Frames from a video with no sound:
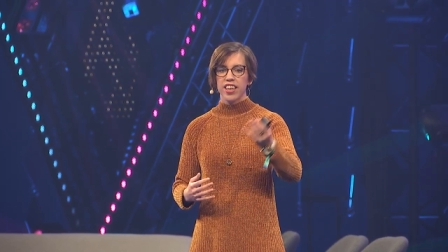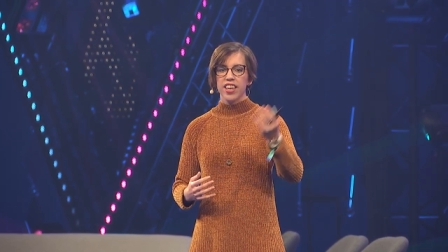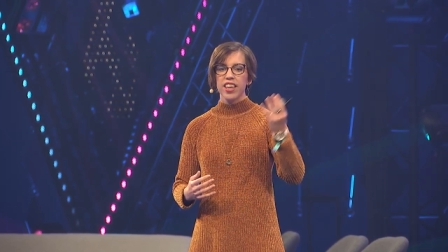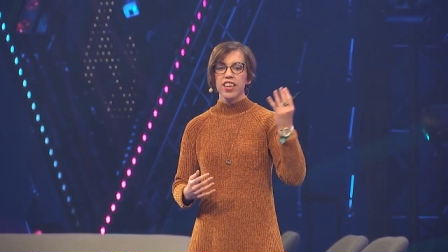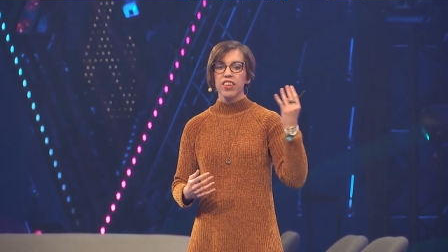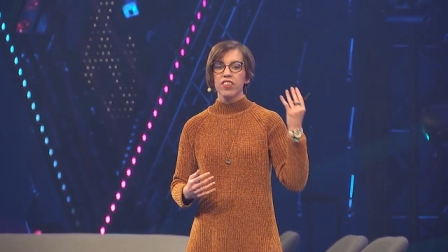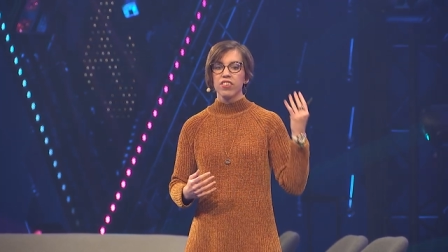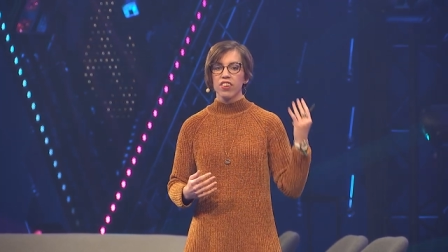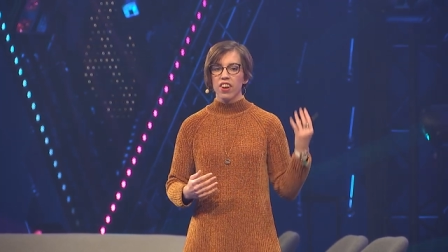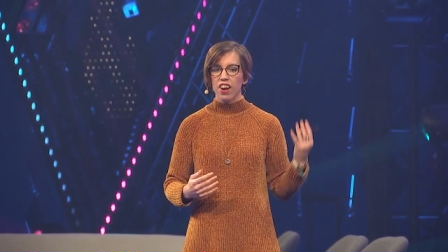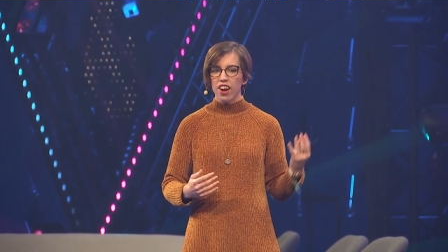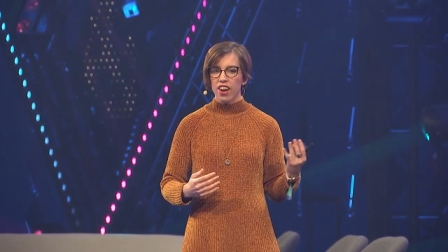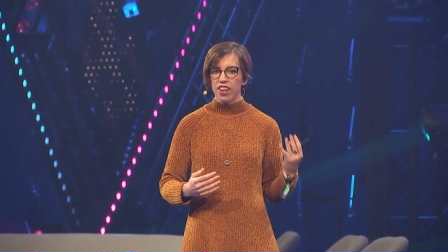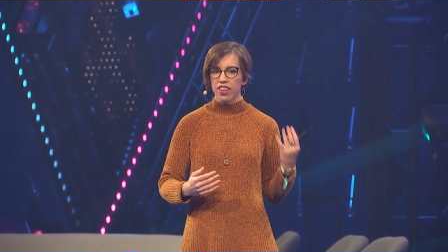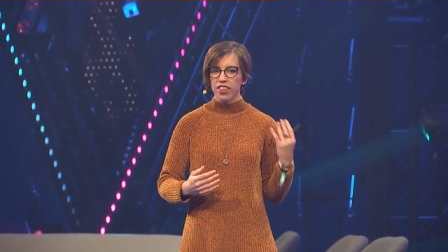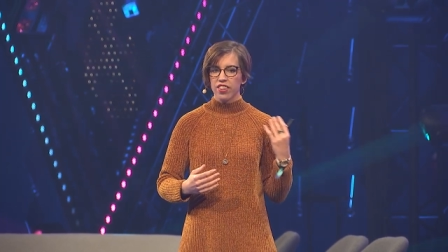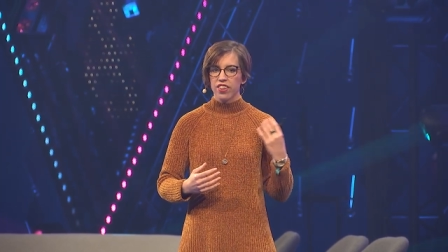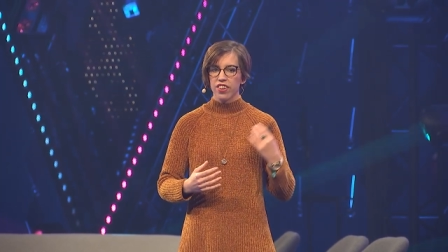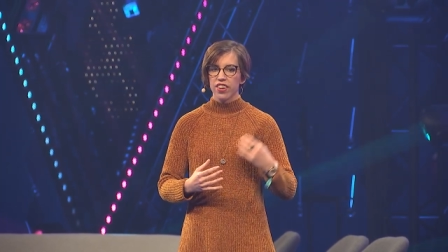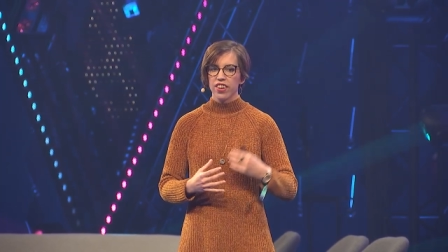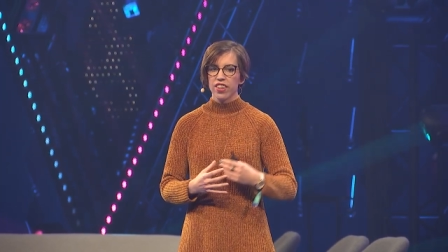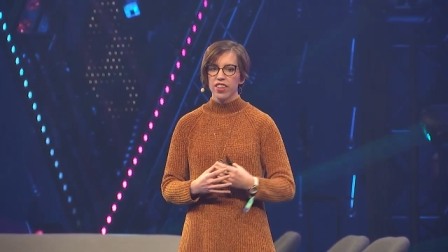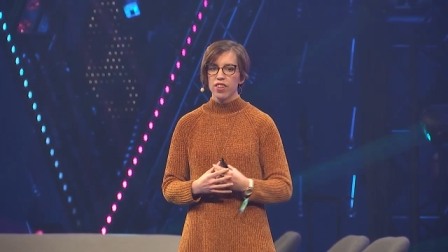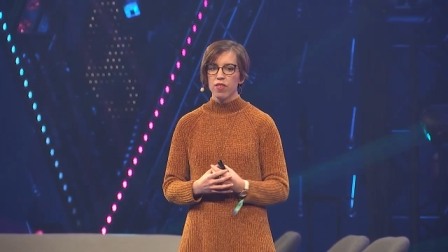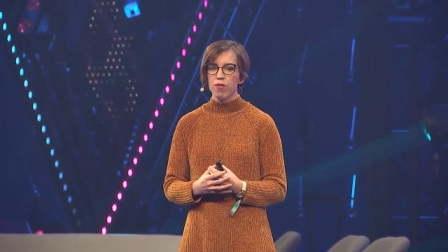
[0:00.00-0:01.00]
these are
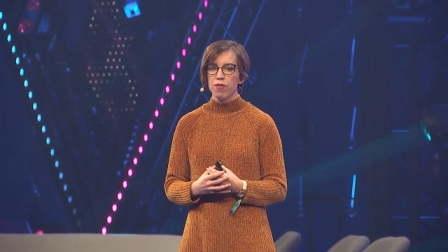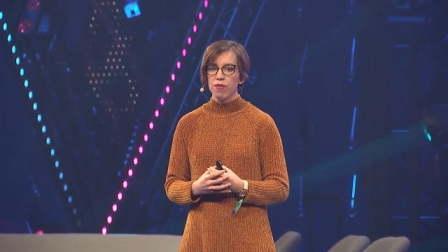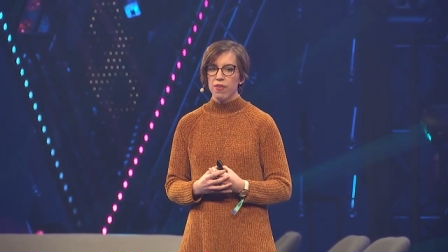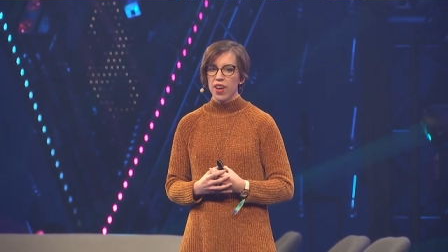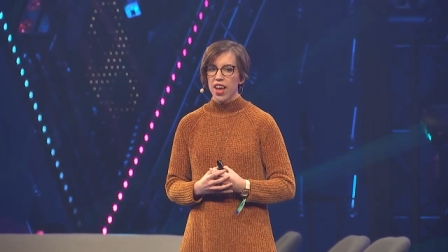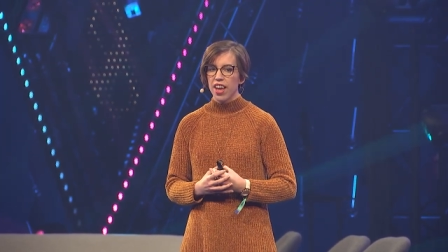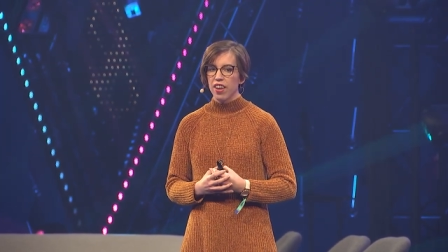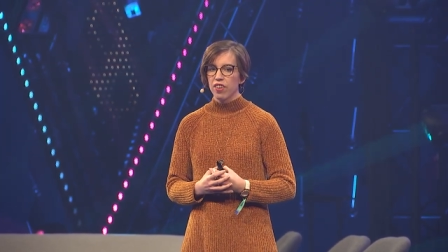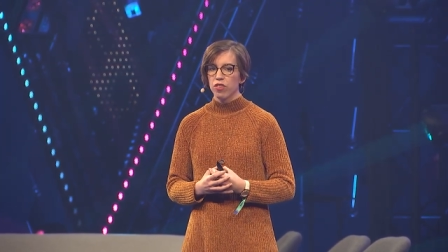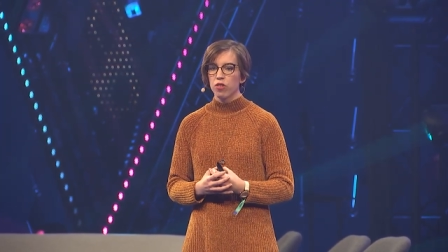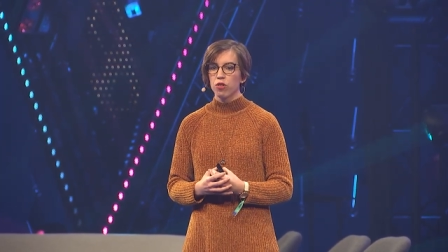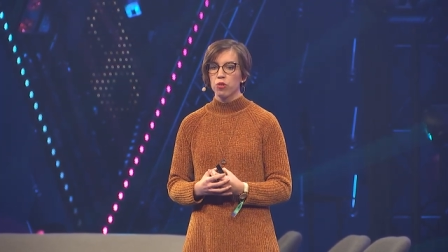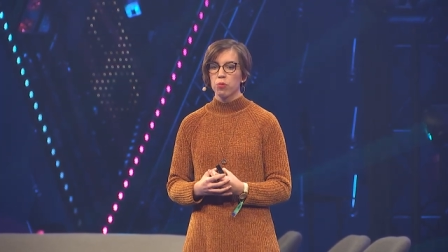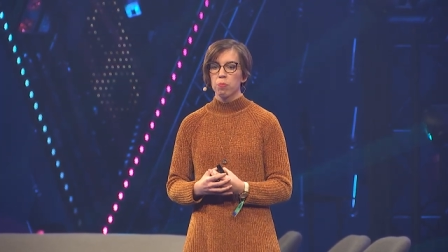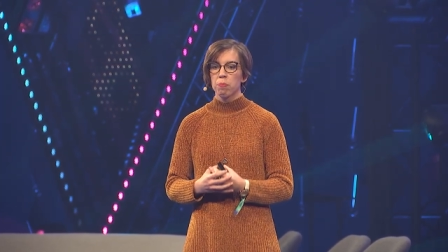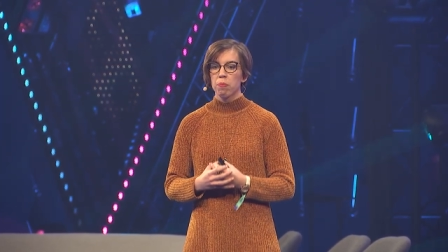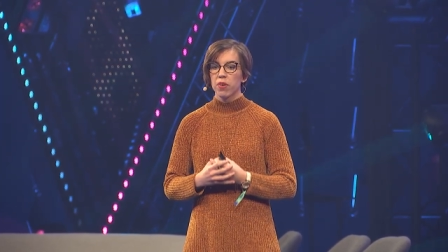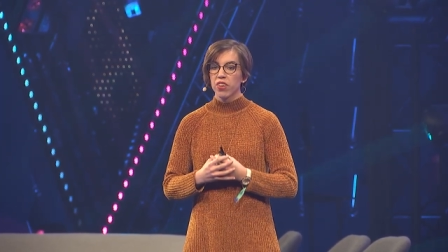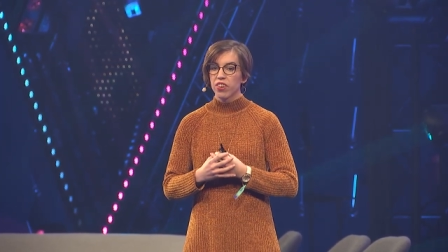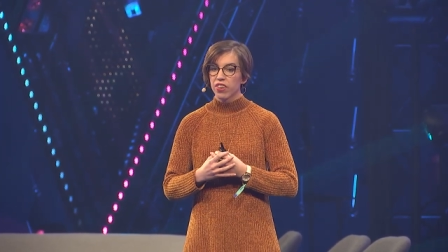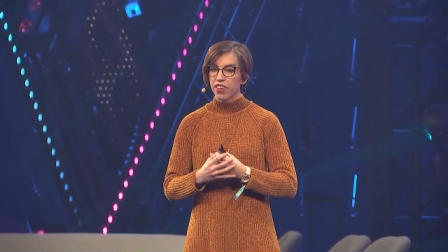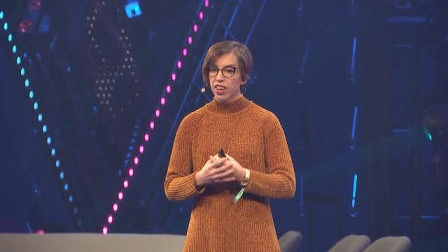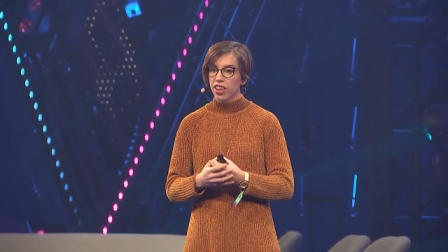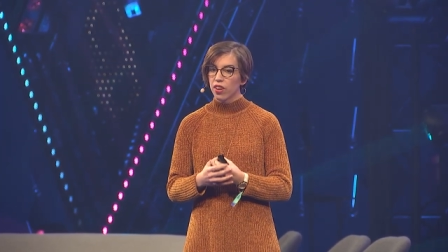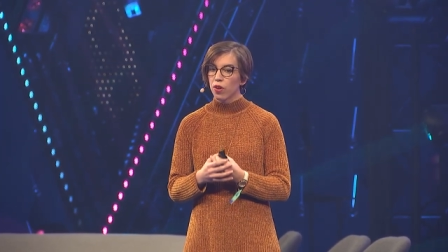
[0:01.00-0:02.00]
alternative ways,
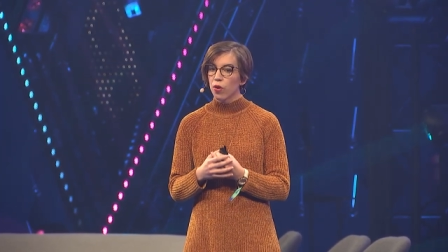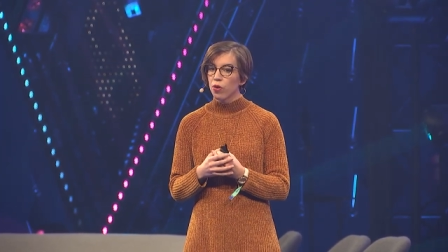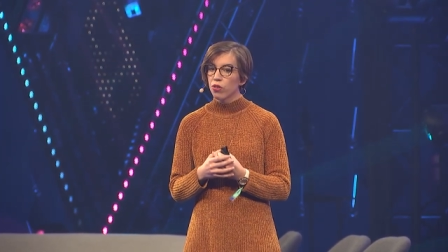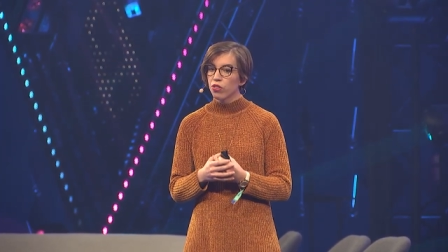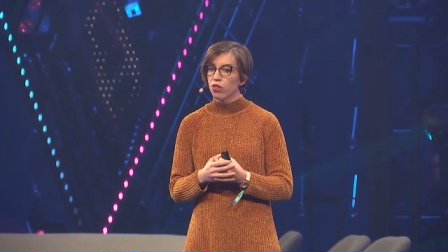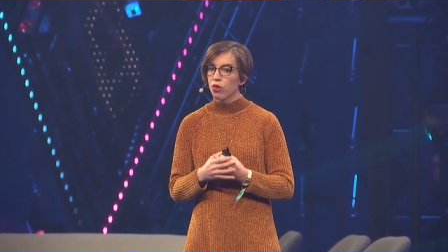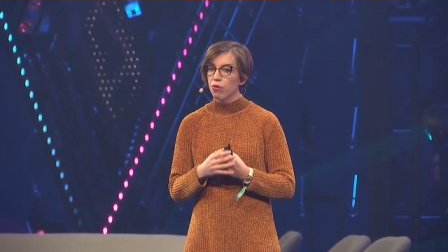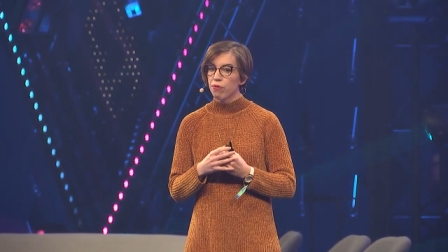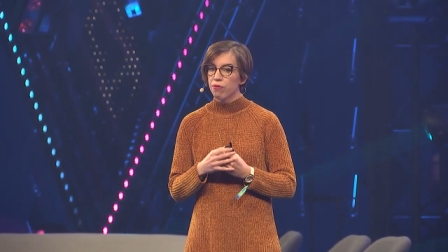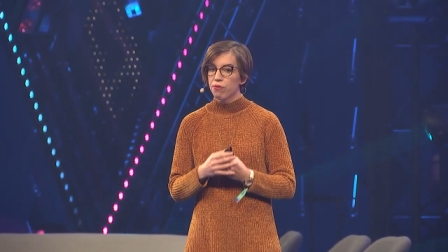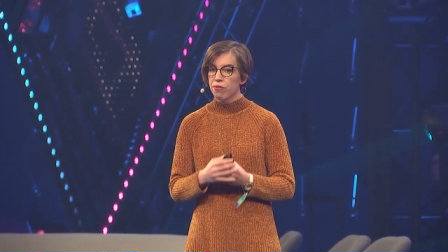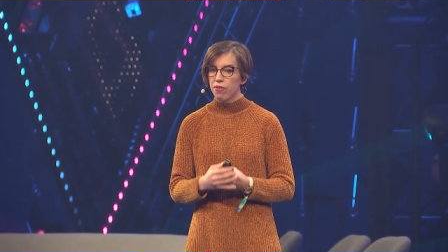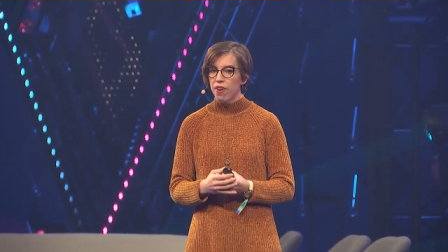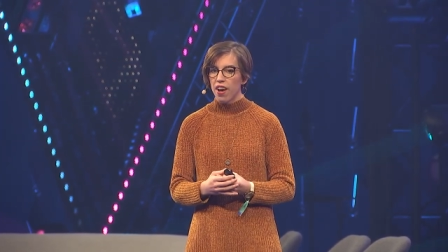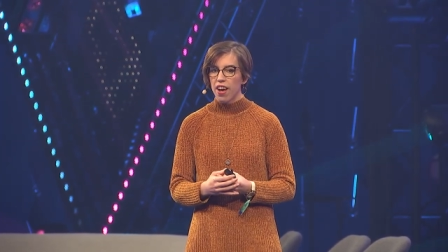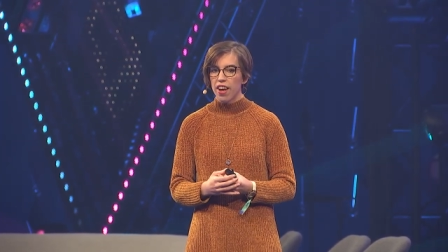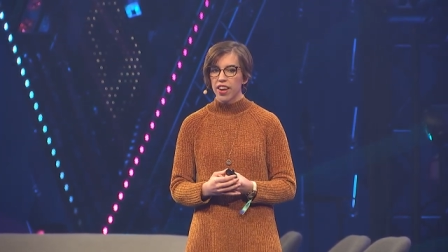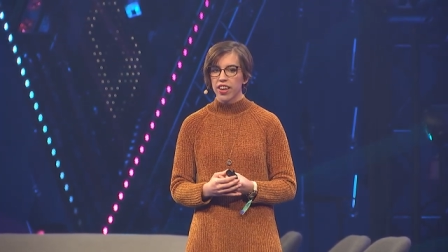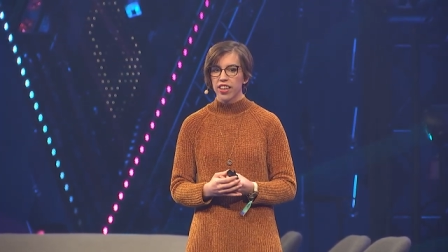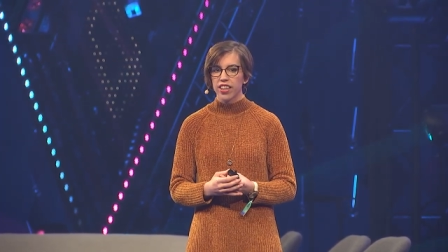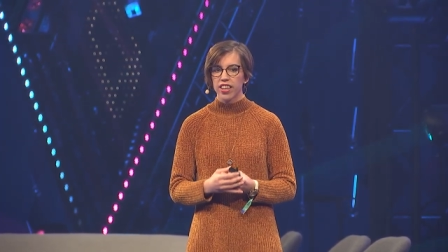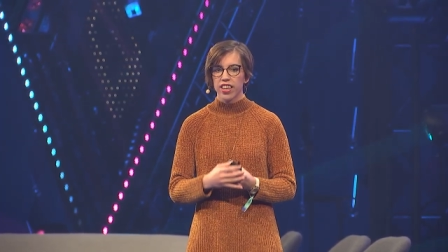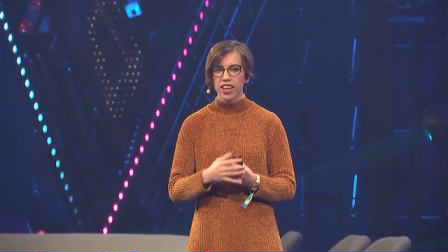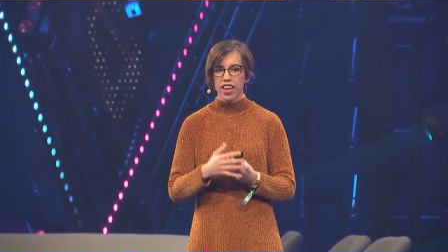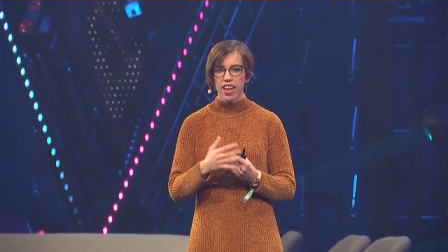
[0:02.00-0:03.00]
but you can also
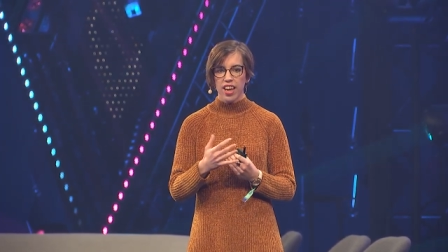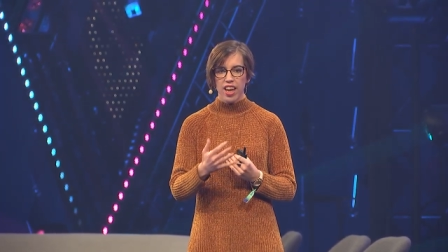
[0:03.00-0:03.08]
find,